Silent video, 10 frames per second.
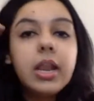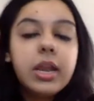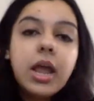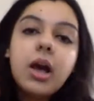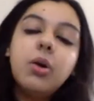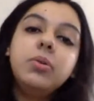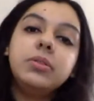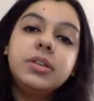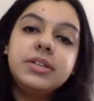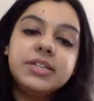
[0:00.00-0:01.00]
Now,
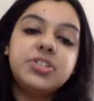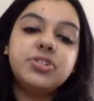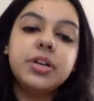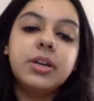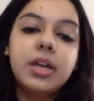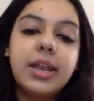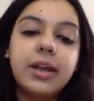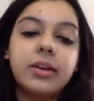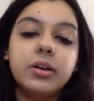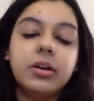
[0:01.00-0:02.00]
the district
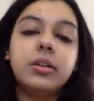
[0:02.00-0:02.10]
collector.